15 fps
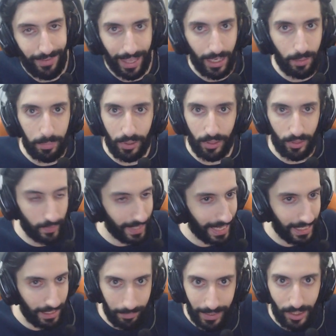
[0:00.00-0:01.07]
LB3
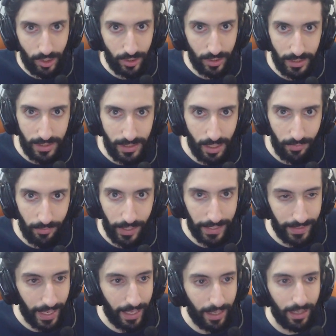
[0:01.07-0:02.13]
animation and stuff like
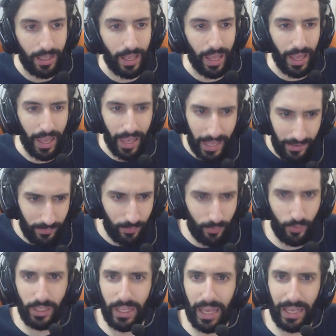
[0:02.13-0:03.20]
that,
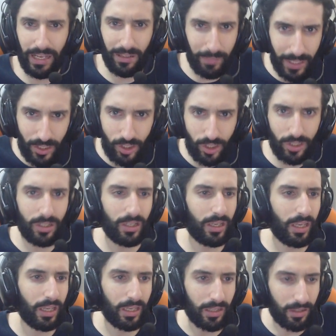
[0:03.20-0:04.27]
every animation
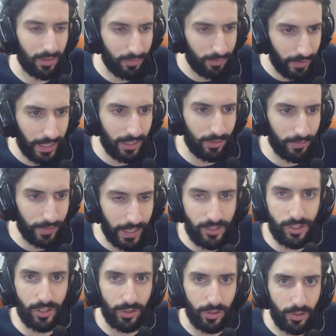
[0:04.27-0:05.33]
in Final
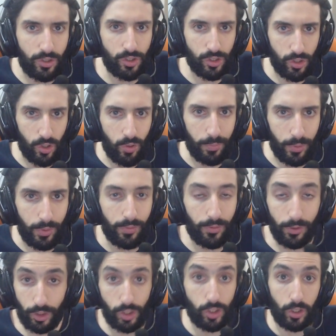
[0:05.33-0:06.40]
Fantasy looks so
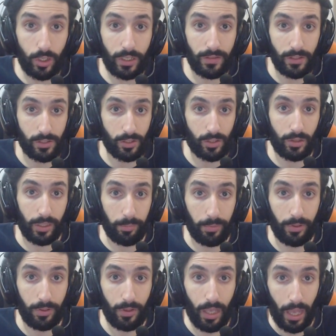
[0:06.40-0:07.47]
beautiful. Just look at this clip
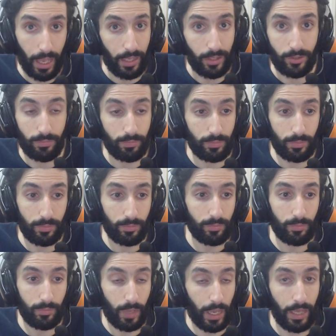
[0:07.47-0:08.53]
and
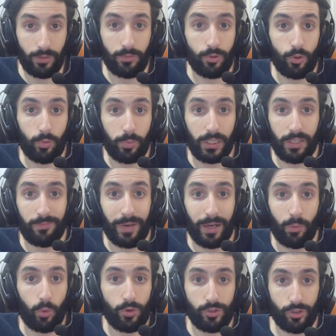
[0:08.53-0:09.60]
and you'll believe my
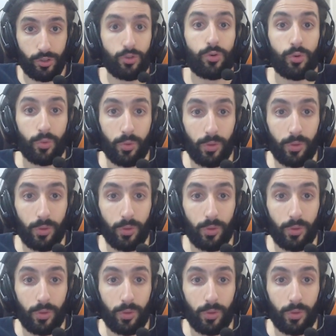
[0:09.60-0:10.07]
words are true.